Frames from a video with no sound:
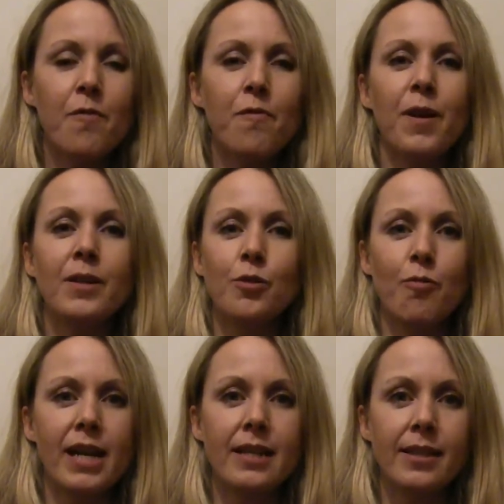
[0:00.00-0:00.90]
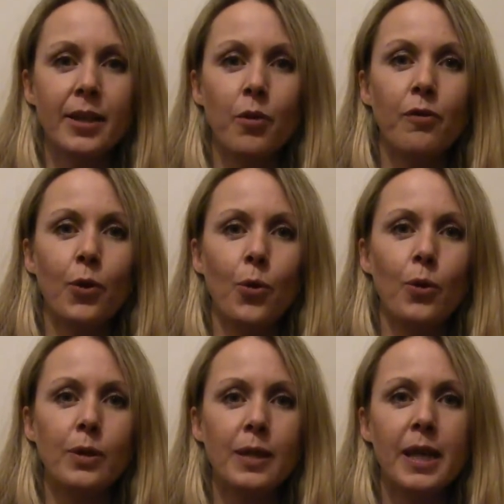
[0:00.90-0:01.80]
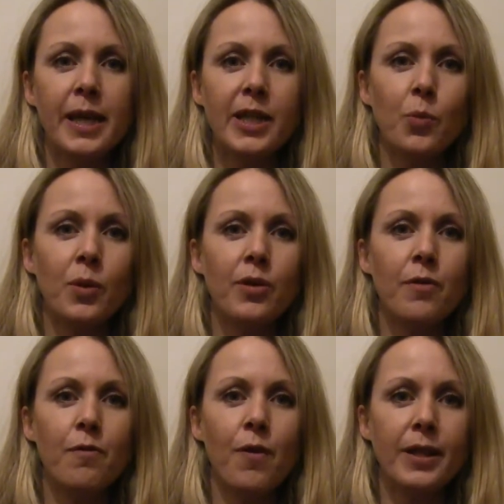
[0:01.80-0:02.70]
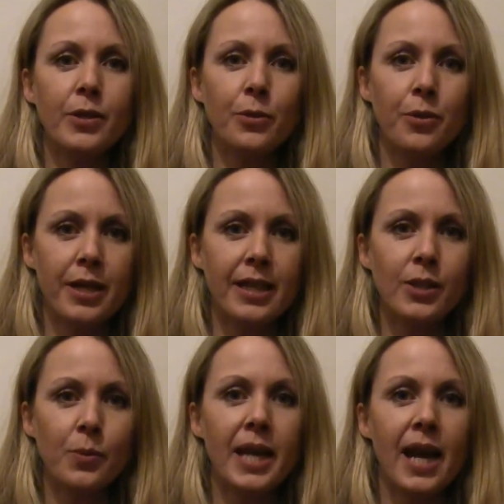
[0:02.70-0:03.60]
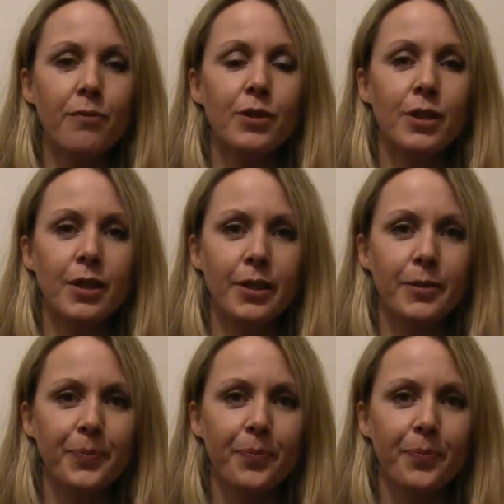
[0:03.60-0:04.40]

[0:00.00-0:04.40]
Fundraising, of course, is one of the vital things we have to do.